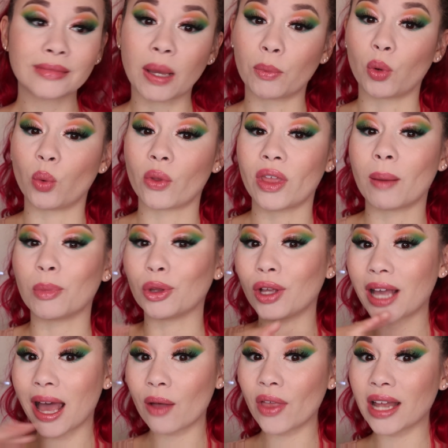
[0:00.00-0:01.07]
I'm cool with that. But
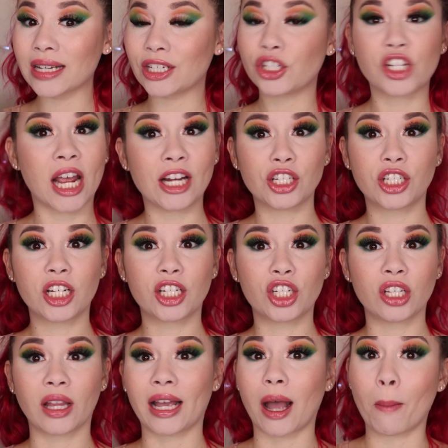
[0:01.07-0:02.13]
look how that changed it
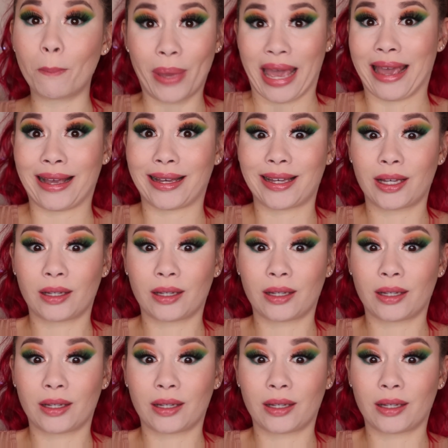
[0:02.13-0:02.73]
to like a pink.